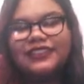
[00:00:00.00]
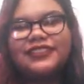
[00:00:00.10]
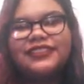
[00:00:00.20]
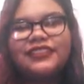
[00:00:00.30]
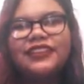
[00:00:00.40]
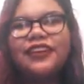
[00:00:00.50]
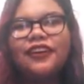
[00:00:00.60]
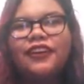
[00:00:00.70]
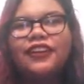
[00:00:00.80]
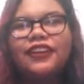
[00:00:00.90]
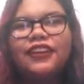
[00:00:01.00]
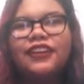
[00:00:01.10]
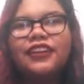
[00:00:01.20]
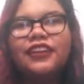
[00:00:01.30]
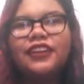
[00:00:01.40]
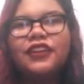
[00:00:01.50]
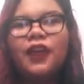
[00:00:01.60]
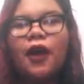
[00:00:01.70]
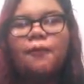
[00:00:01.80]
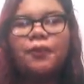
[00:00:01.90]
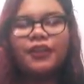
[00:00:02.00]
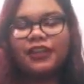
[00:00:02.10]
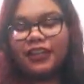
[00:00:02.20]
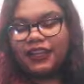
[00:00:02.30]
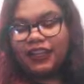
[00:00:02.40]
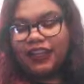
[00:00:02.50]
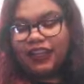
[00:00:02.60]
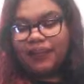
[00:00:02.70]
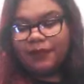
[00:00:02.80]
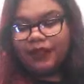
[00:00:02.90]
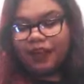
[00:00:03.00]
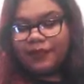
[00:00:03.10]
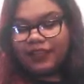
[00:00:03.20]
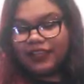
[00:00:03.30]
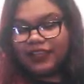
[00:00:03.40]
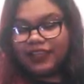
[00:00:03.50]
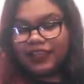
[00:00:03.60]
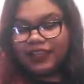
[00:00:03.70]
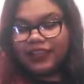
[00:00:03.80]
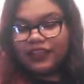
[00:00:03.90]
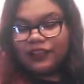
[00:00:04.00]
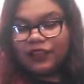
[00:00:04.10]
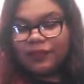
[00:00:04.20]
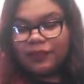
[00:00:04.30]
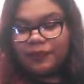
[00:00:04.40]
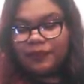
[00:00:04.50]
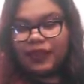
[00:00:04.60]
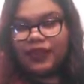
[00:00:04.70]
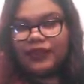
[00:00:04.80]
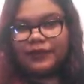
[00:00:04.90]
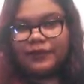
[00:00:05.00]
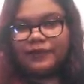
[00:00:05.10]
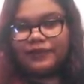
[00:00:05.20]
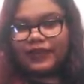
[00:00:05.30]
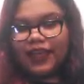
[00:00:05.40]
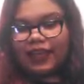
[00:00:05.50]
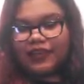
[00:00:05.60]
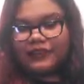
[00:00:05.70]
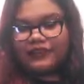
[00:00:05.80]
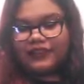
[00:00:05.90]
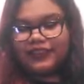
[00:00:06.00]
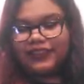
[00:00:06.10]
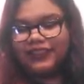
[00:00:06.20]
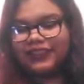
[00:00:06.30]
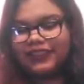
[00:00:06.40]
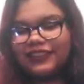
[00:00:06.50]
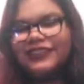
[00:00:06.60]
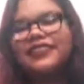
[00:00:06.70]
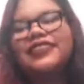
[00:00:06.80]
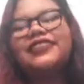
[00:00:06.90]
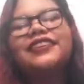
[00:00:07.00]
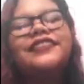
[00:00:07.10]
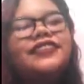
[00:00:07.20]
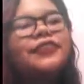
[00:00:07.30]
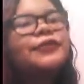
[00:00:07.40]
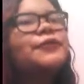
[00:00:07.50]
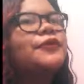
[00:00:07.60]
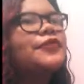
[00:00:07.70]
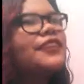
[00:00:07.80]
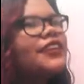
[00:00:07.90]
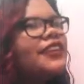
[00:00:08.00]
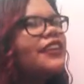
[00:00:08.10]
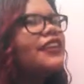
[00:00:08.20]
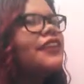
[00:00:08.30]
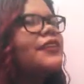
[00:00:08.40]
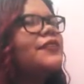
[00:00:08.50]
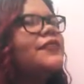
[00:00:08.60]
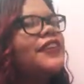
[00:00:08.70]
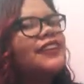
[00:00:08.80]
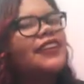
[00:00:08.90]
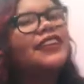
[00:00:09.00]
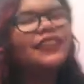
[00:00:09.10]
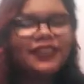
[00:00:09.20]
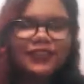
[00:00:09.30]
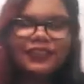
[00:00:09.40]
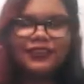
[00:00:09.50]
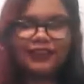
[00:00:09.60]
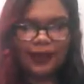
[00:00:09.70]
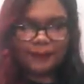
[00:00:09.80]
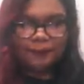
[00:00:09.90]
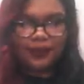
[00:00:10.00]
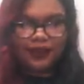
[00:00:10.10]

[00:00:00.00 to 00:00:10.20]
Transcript: it was really hard not putting it in my top 10, but I don't want to say I love songs more than it. I guess I kind of do, so yeah.